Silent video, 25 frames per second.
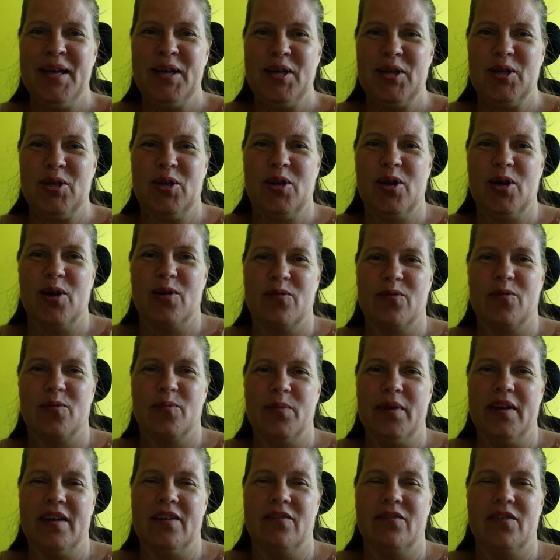you go from
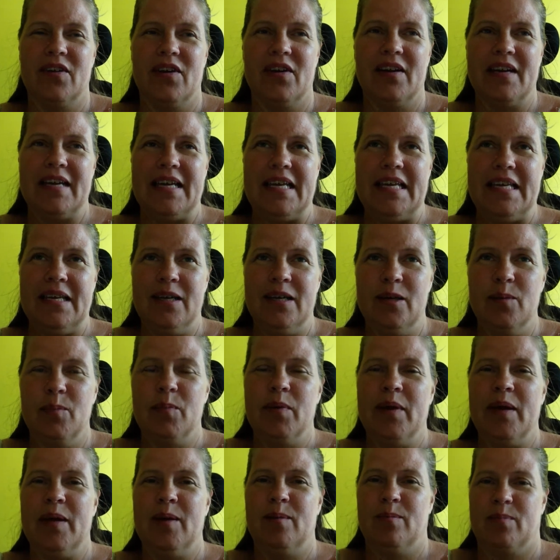being a very
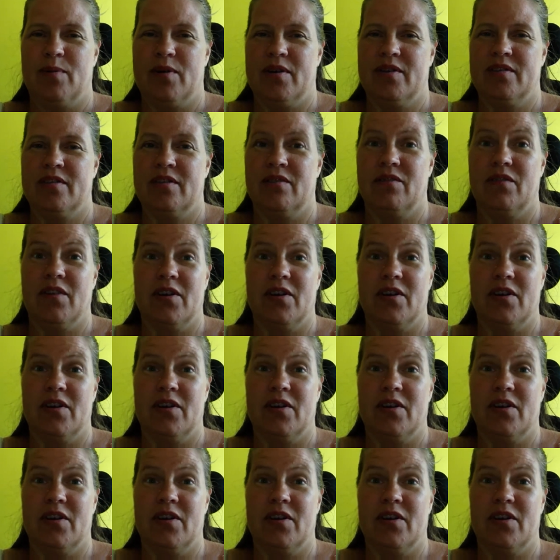independent person,